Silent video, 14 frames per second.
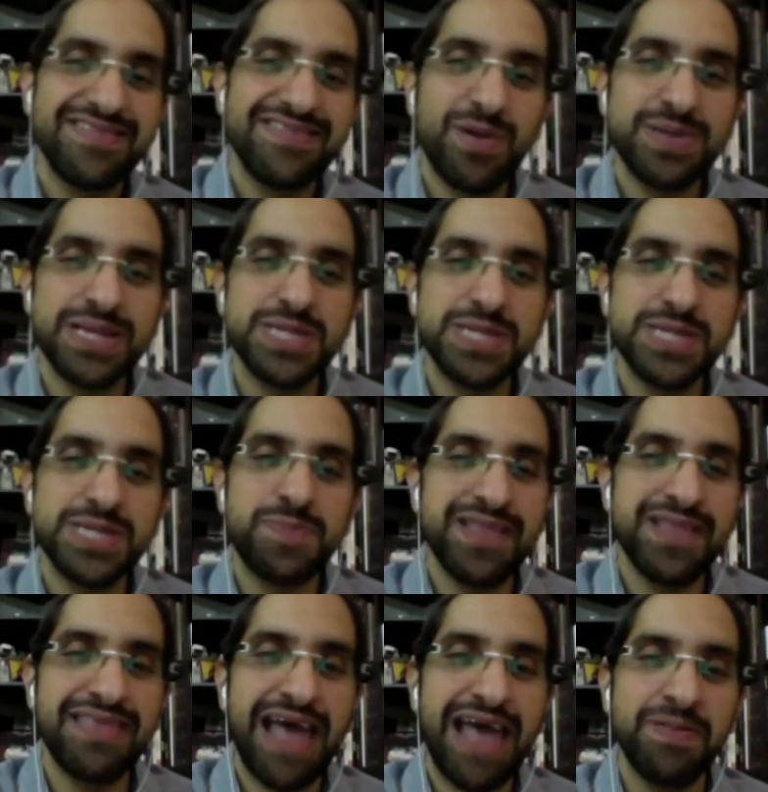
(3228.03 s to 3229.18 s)
There was a split
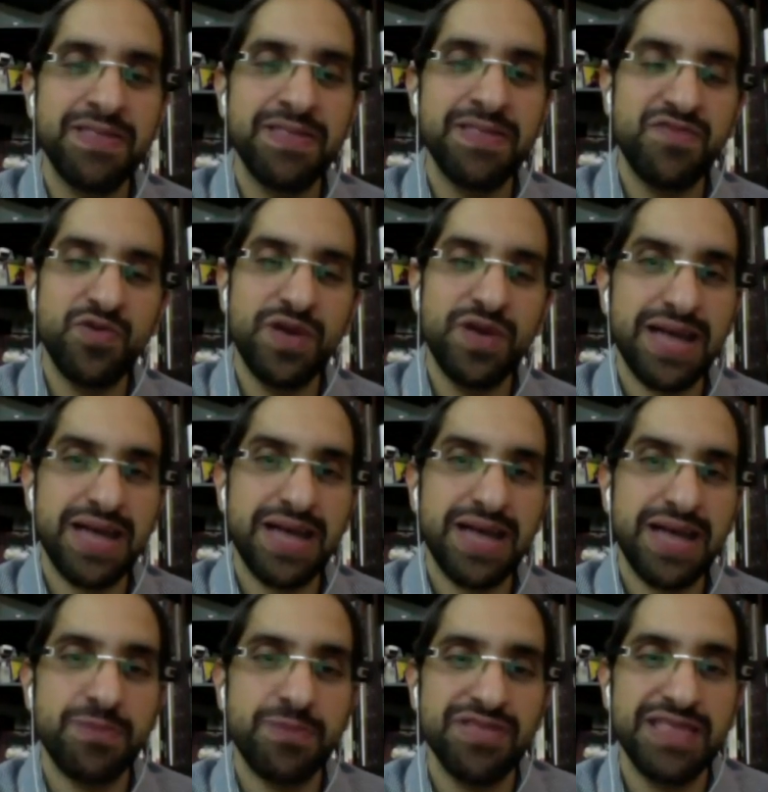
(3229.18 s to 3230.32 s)
that happened a few years after
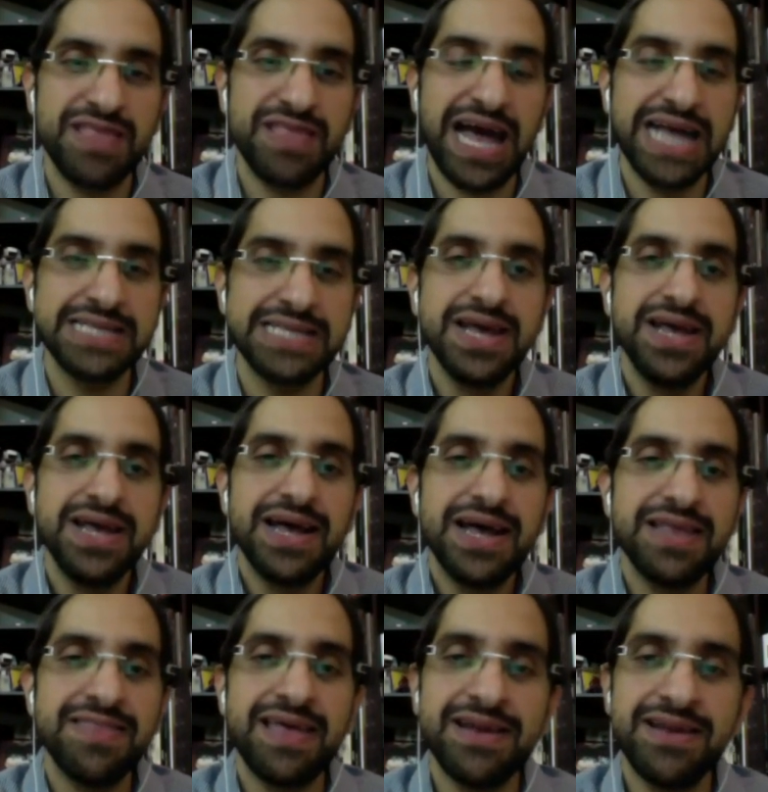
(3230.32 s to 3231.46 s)
the Prophet died,
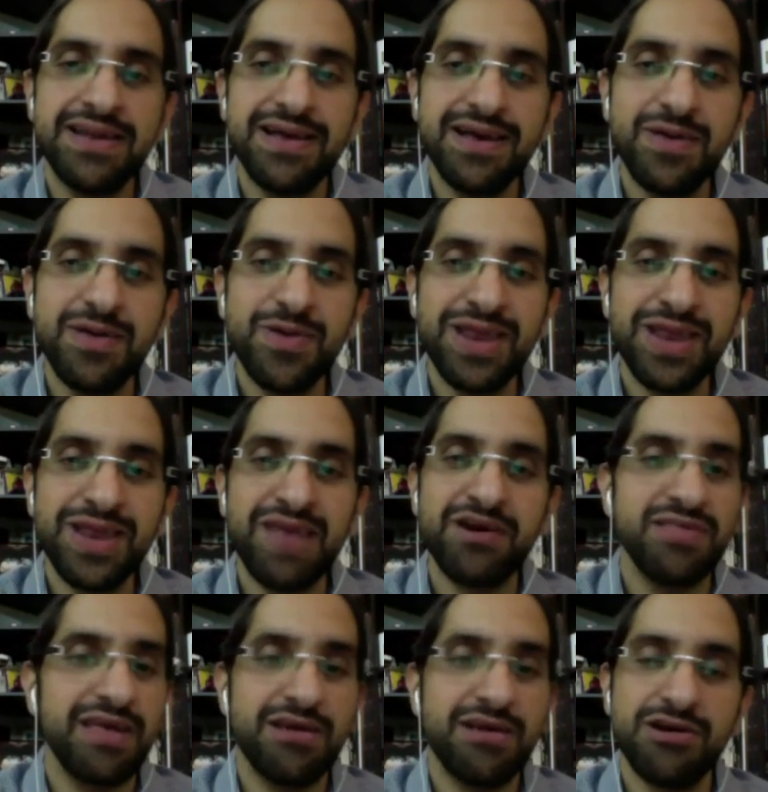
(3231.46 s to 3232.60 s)
and then we never
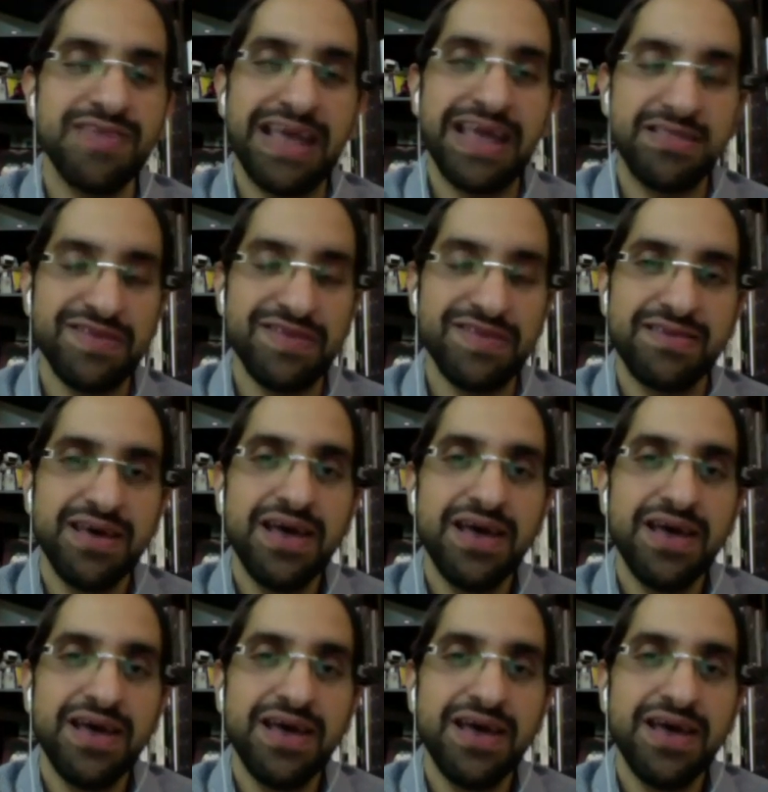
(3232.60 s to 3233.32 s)
heard the end of it.